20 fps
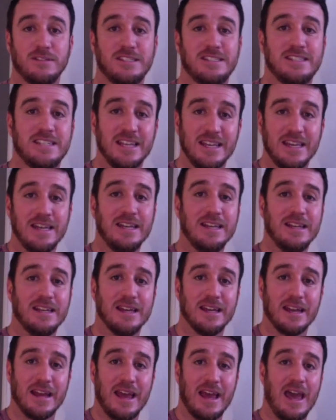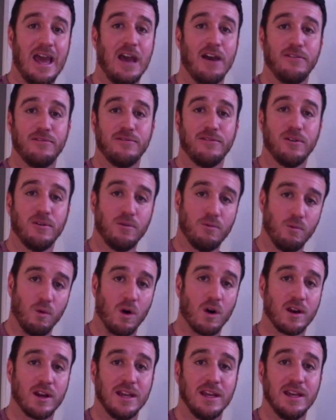10 and a half
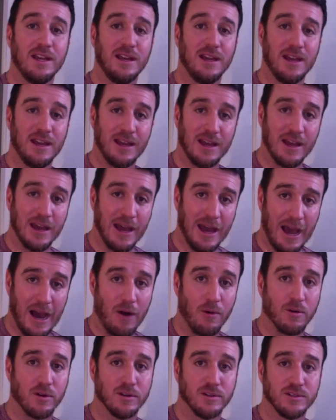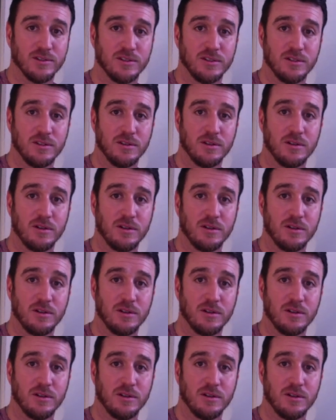working hours.